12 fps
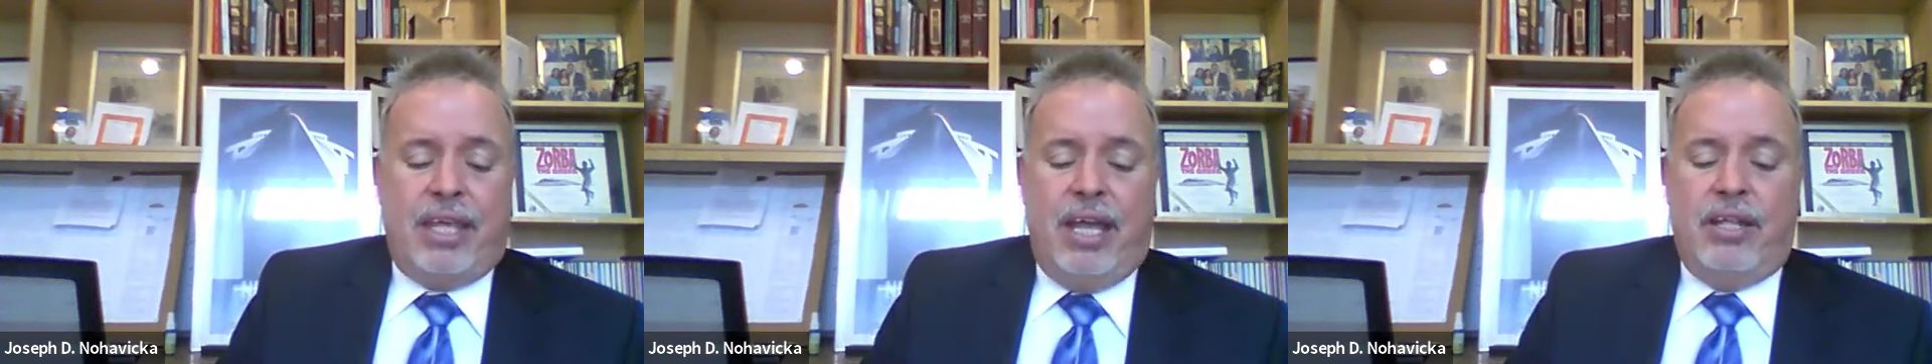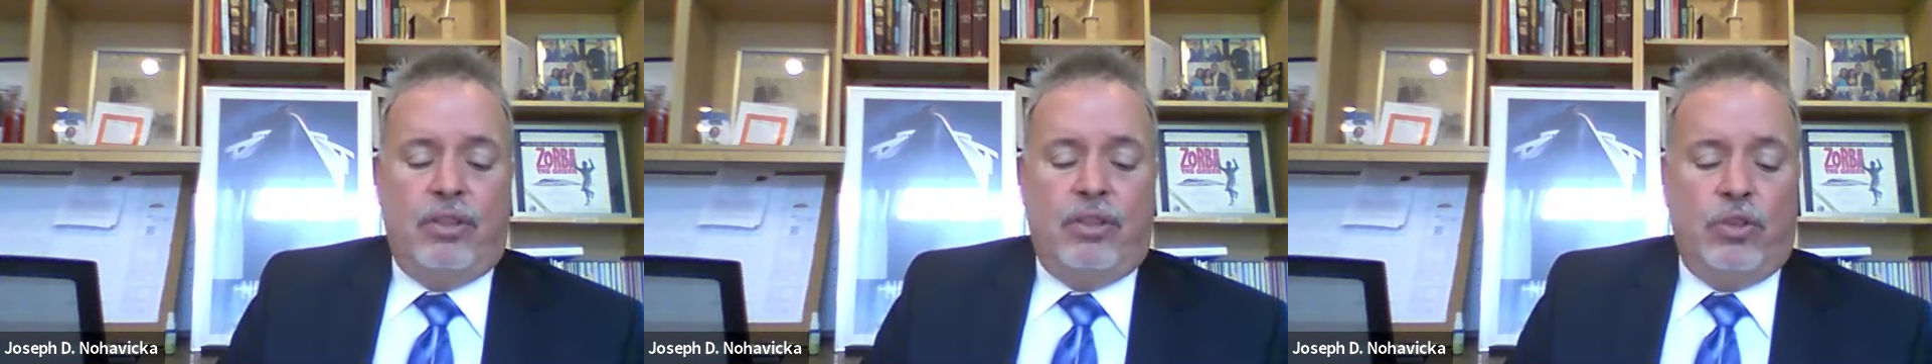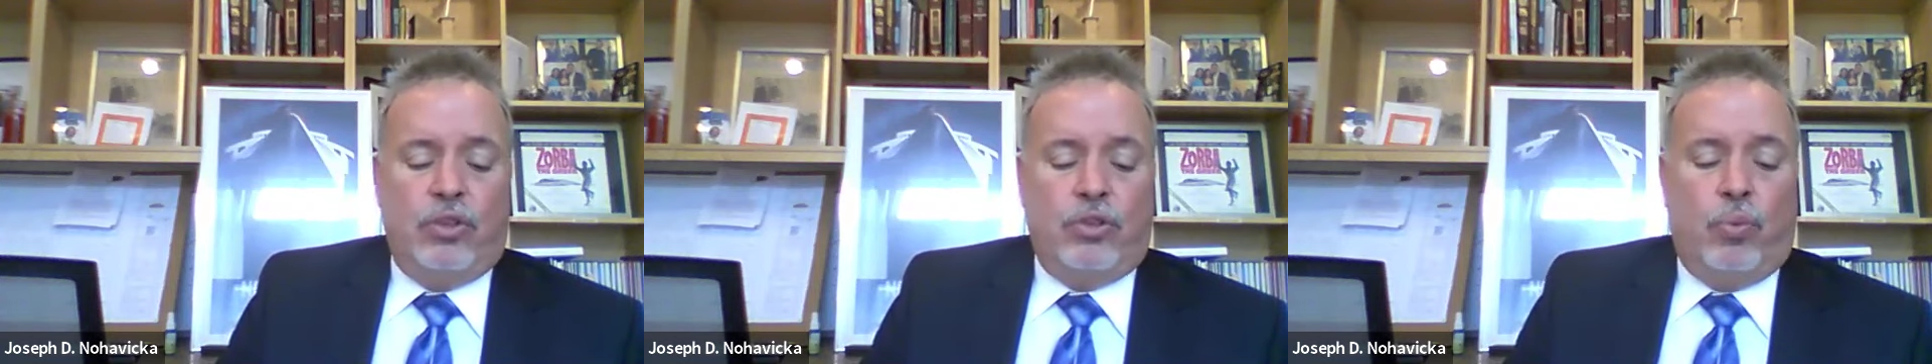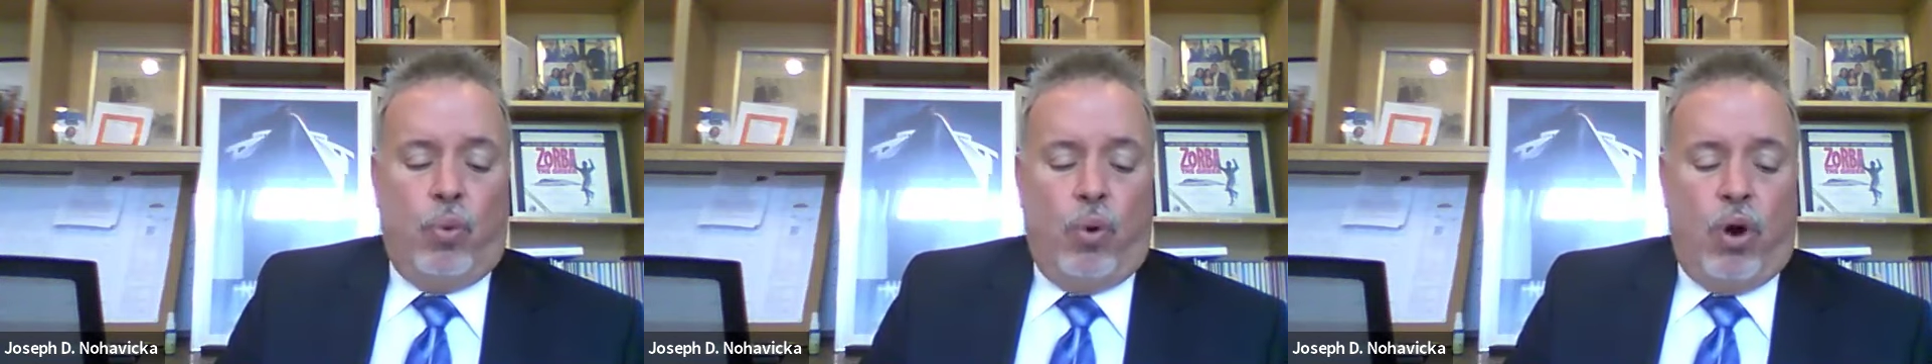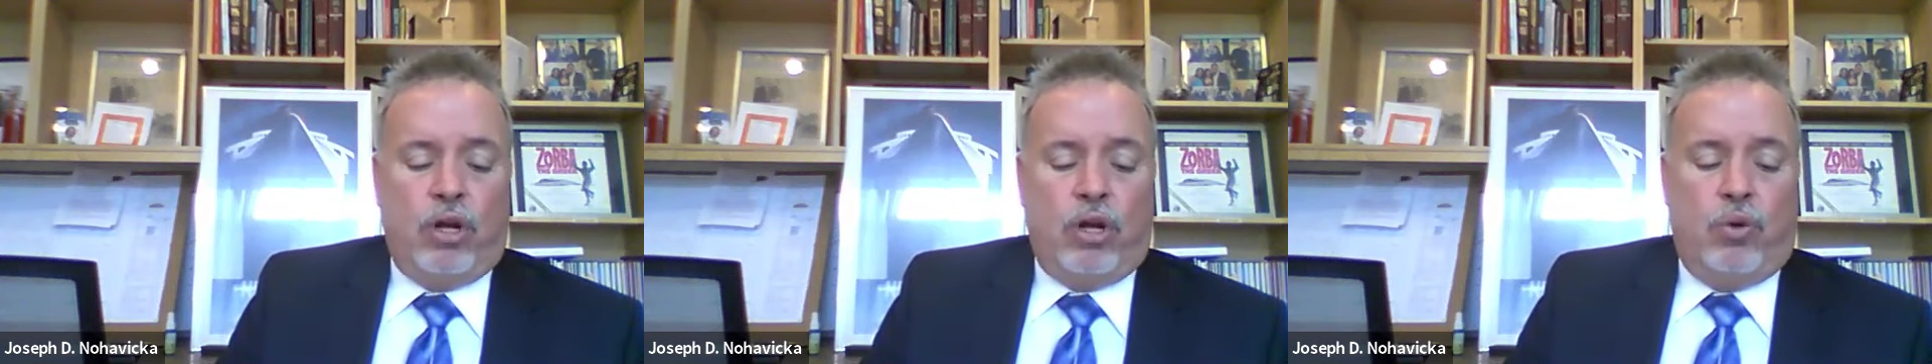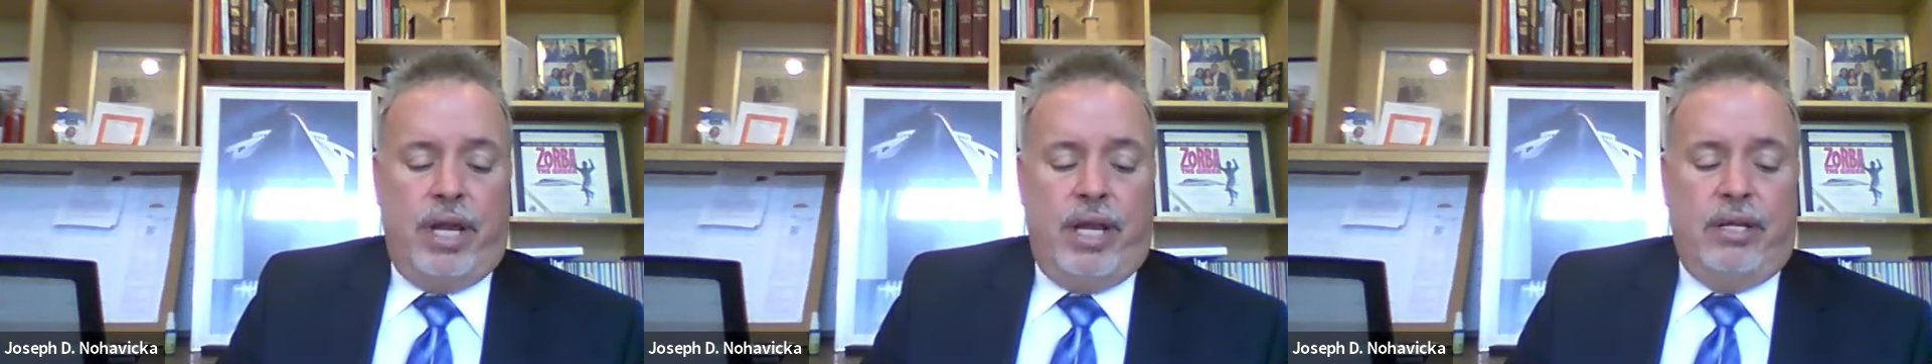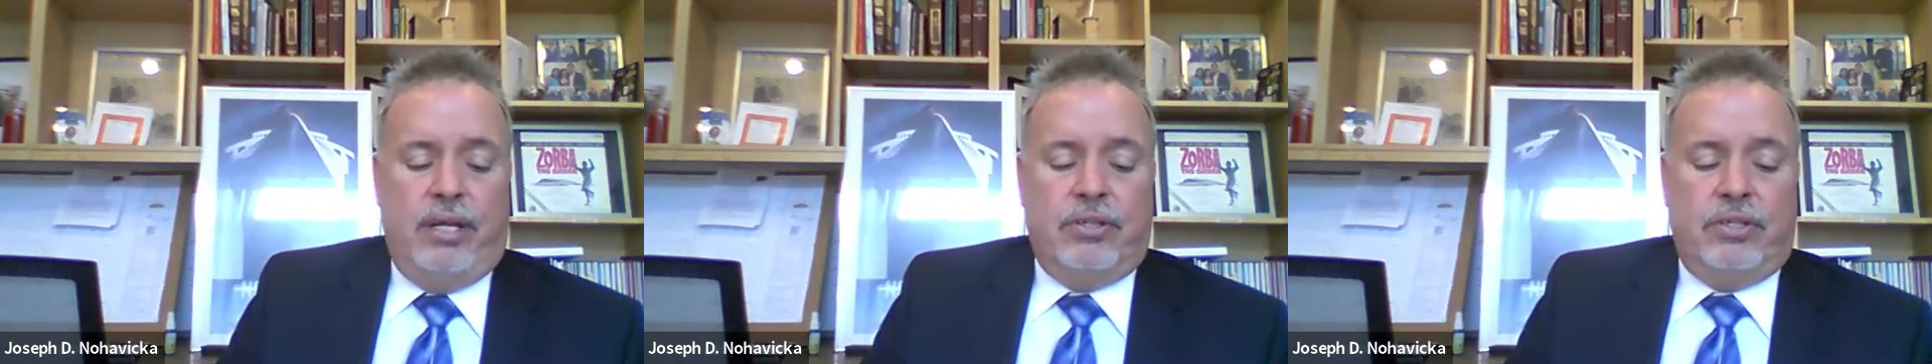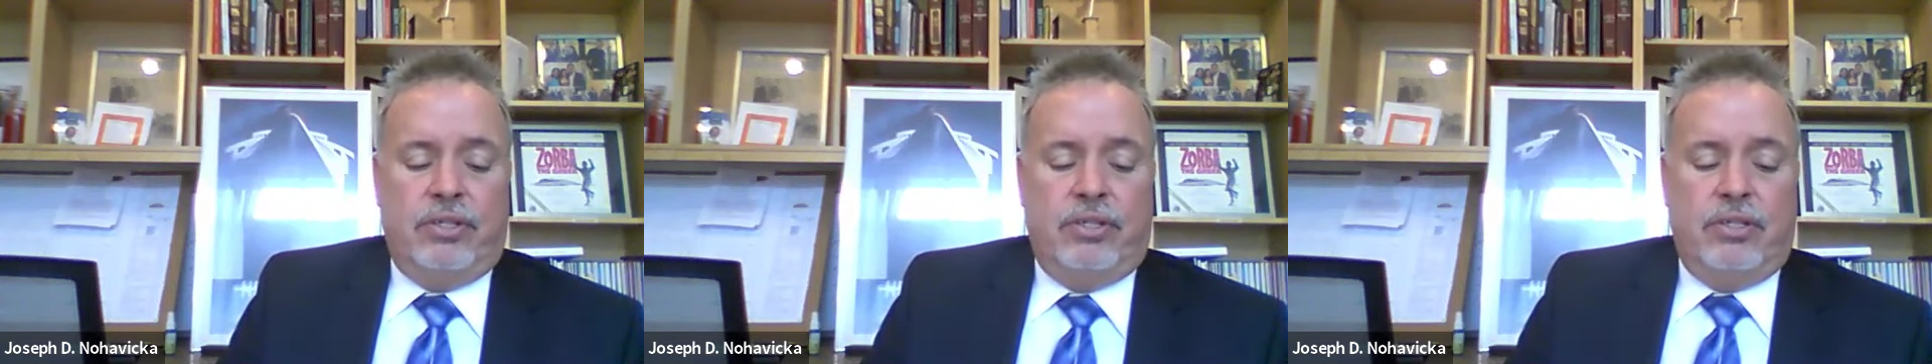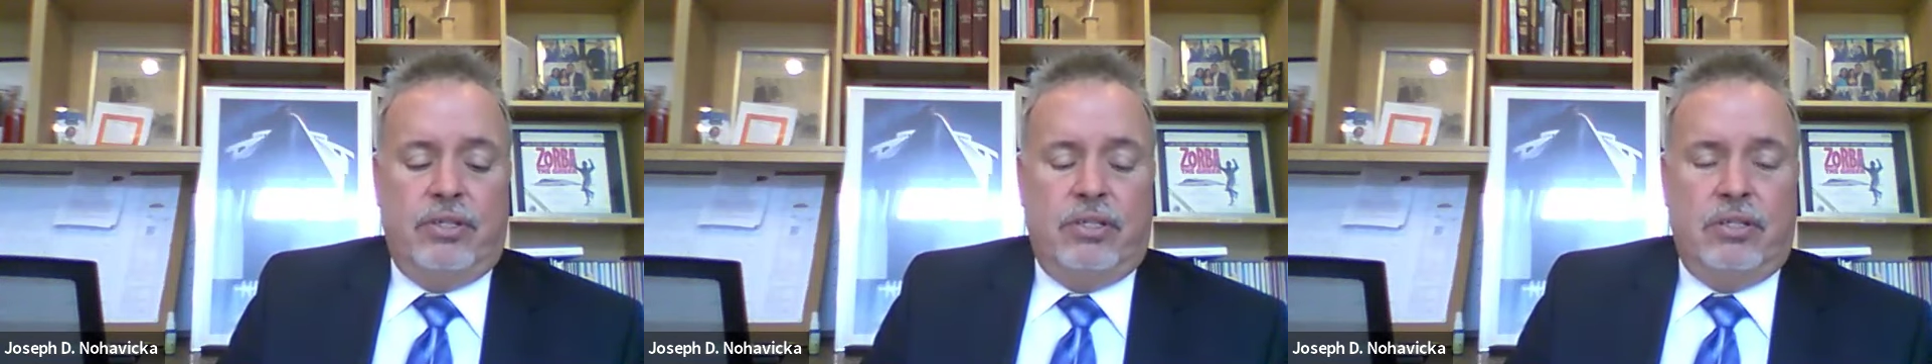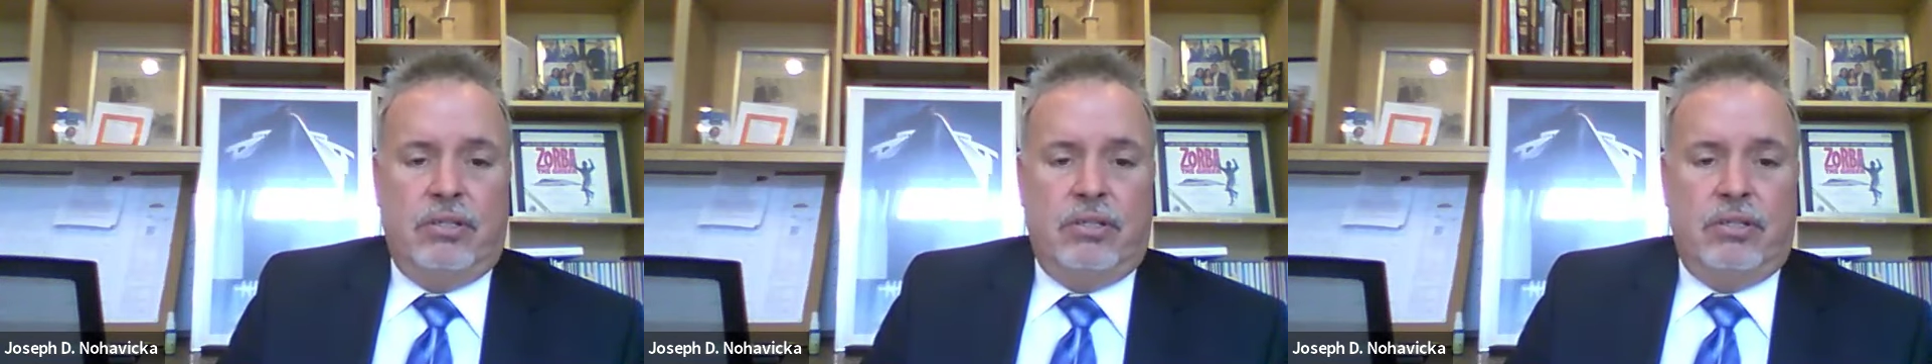and the walkways.